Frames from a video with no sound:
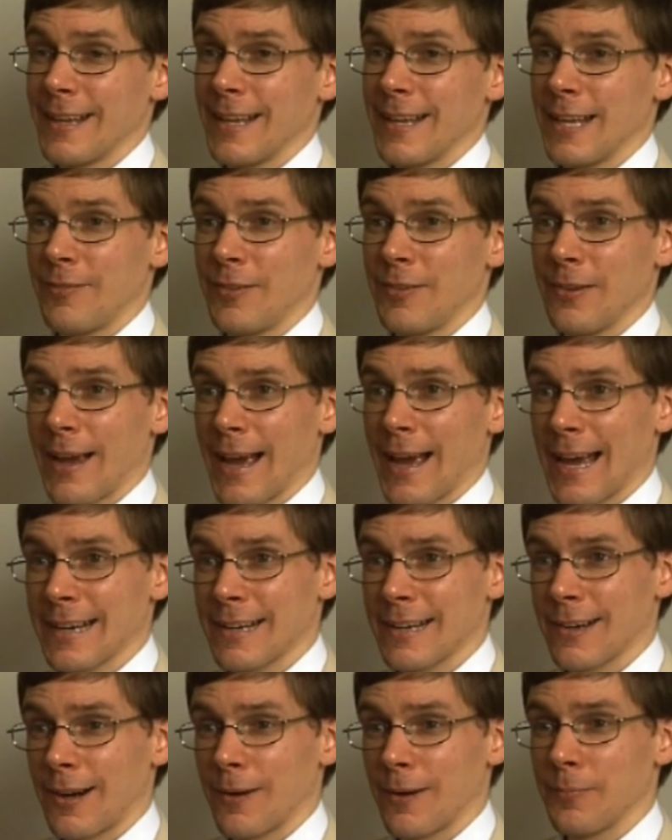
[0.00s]
If you
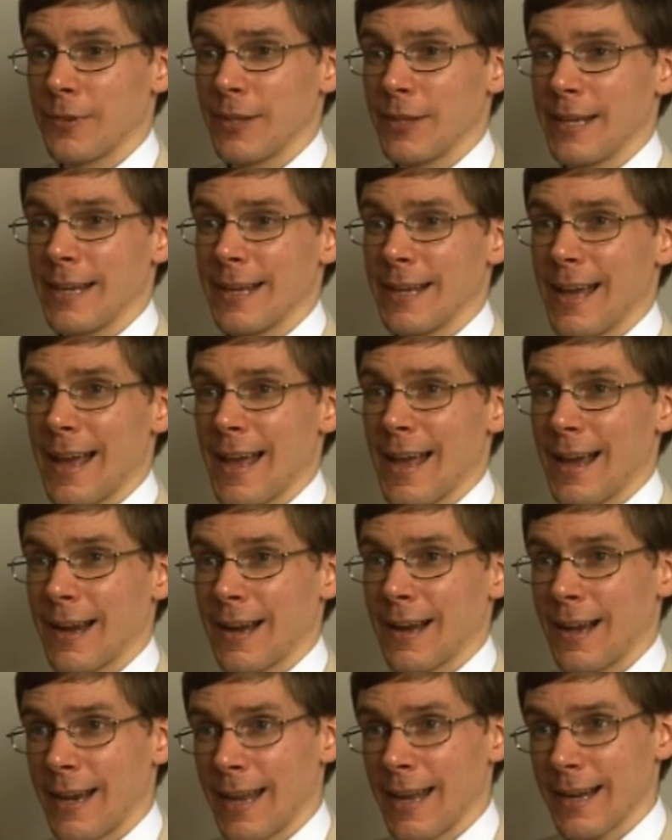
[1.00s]
add up the
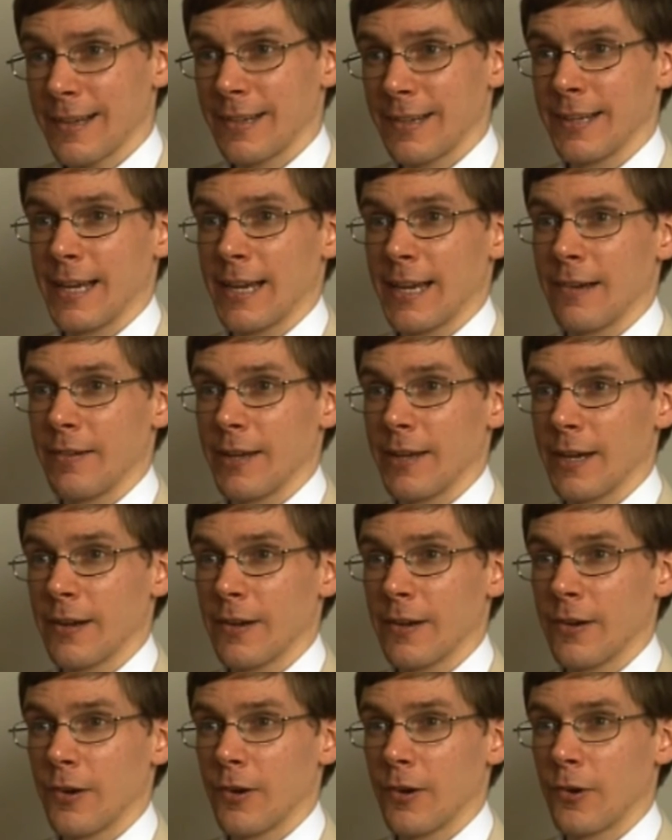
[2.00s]
collecting area
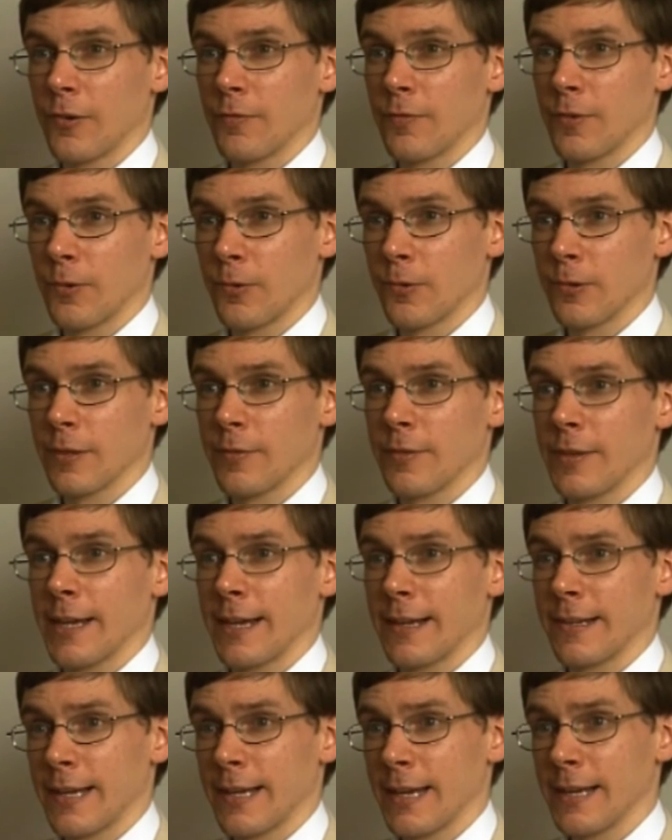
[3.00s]
of all of the
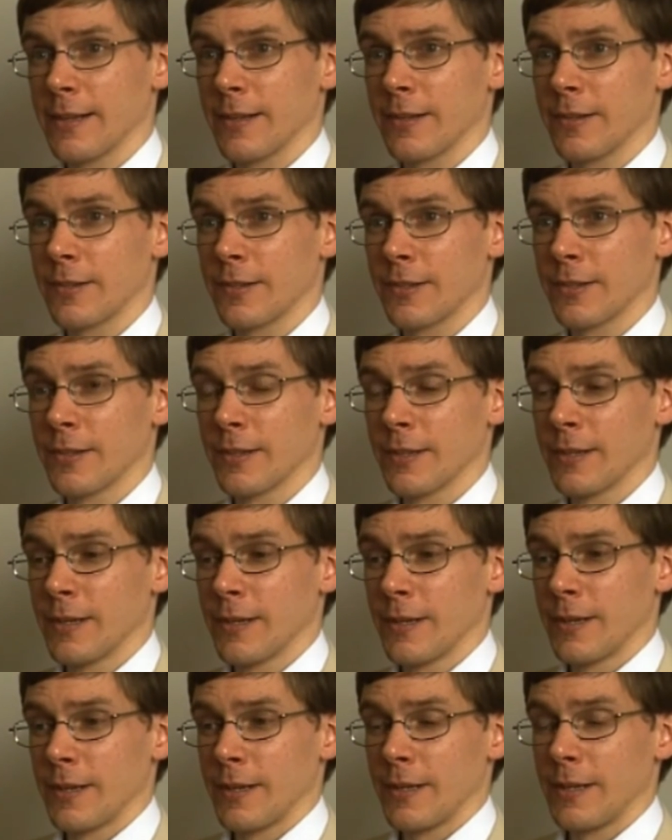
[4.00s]
antennas,
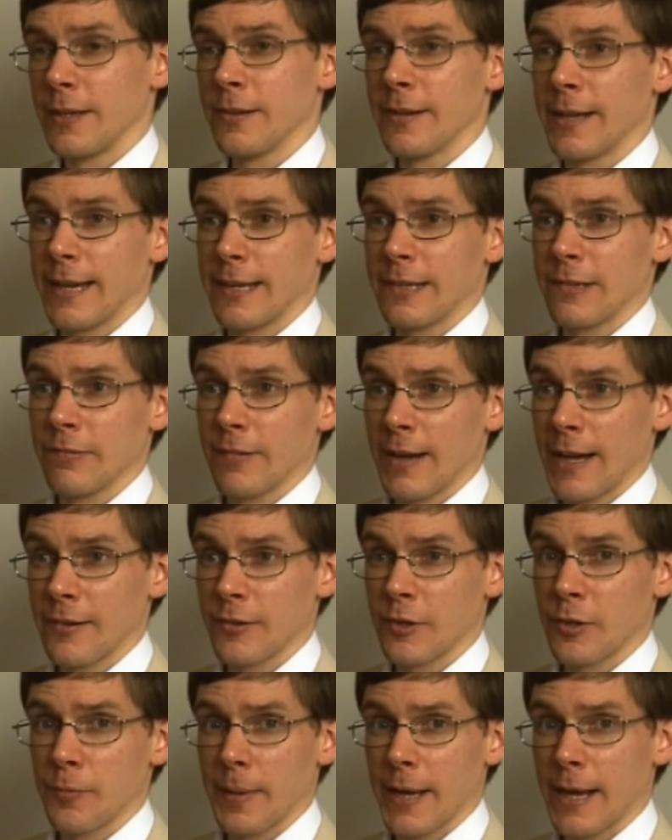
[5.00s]
you get
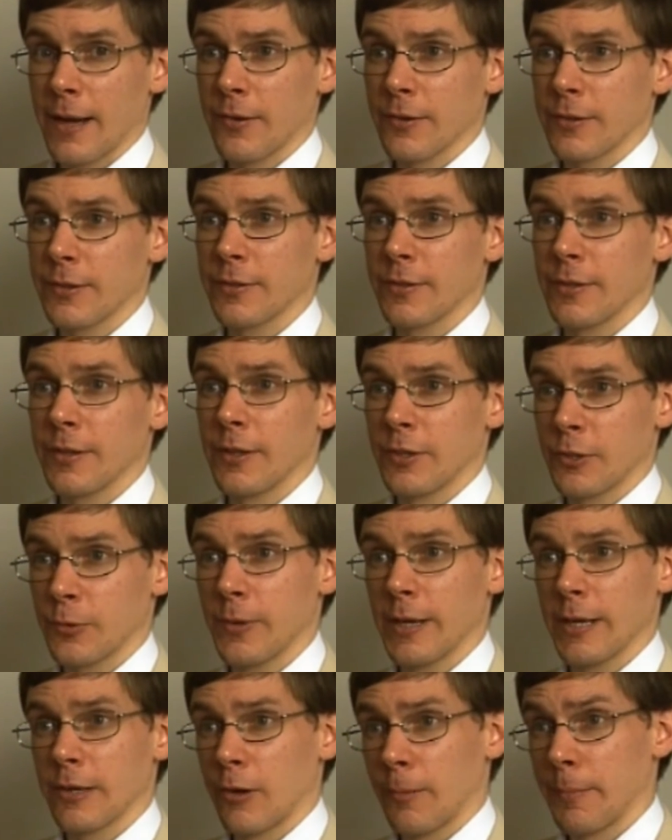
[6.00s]
around about a
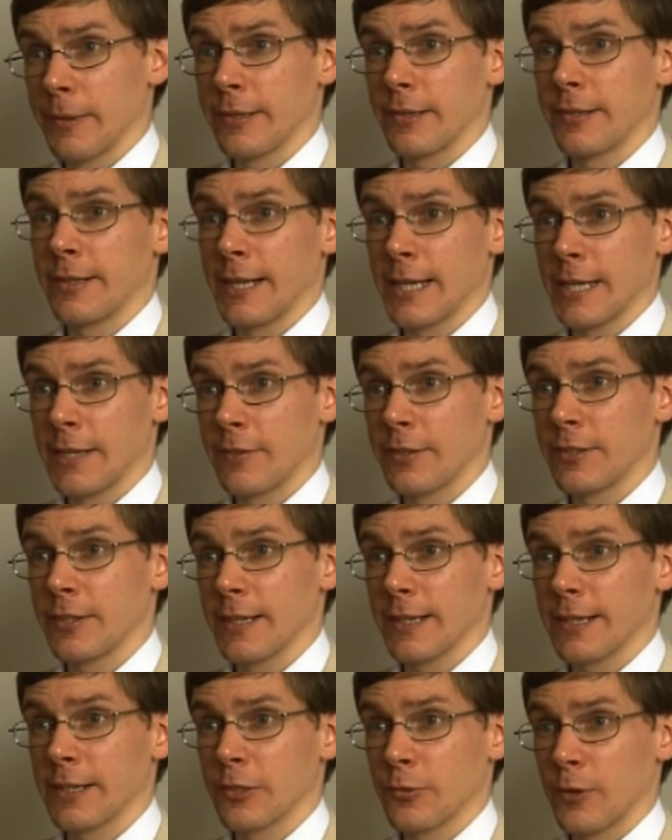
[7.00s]
square kilometre, 10 to the
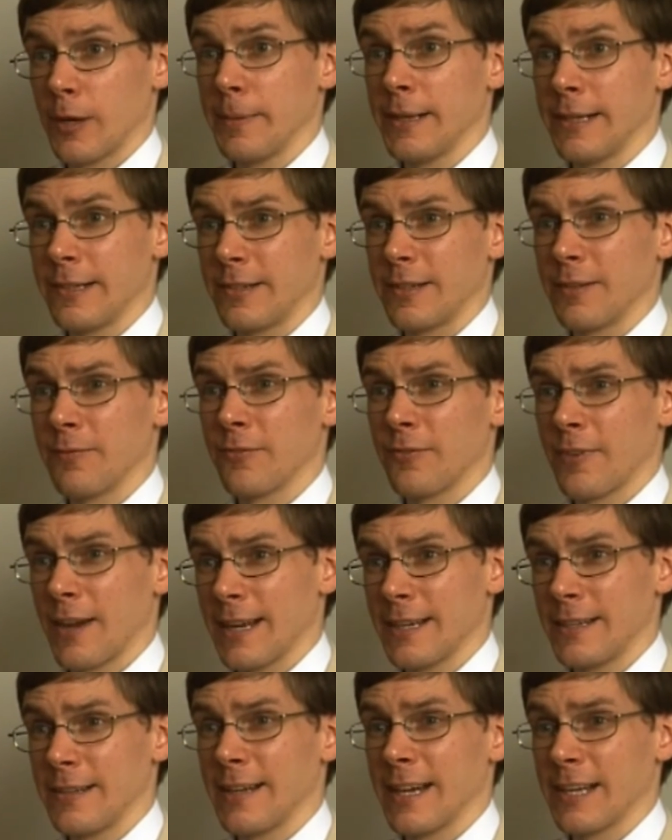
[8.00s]
6 square metres. In
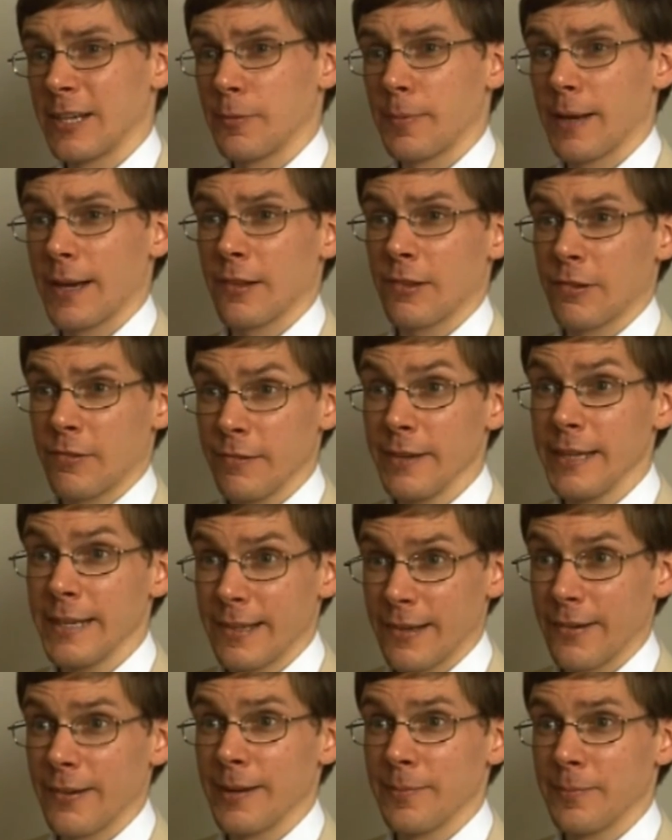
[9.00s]
fact, you get about 3
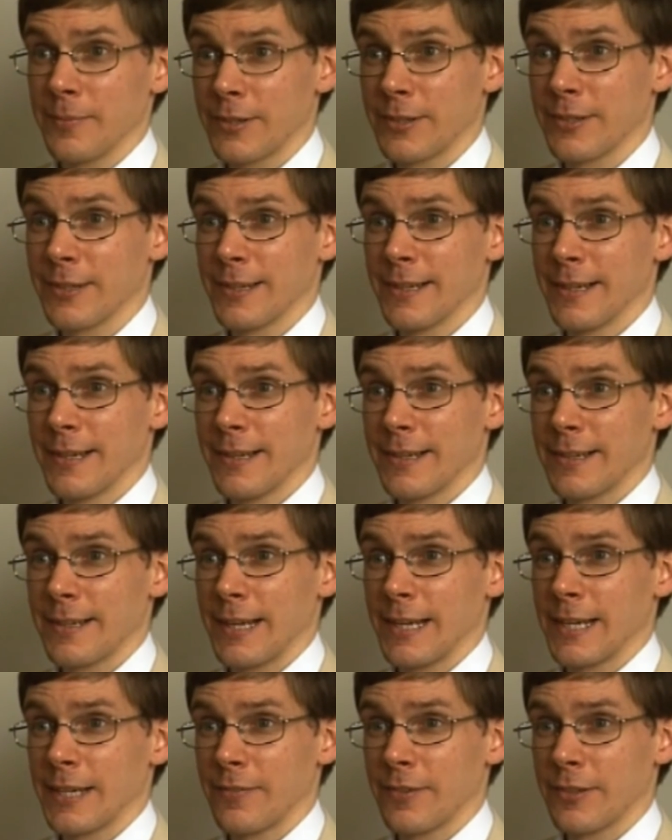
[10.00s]
times
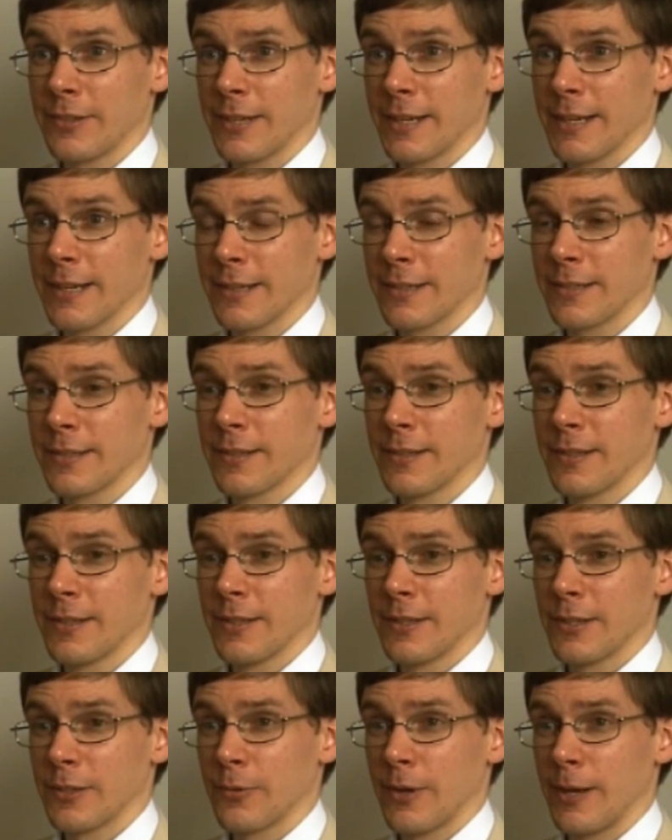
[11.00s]
10 to the 6
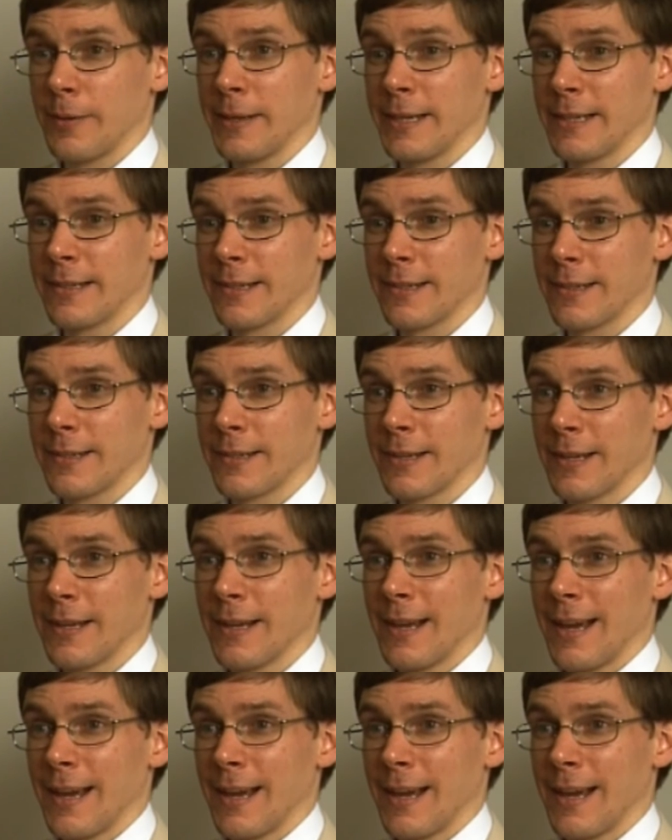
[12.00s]
square metres.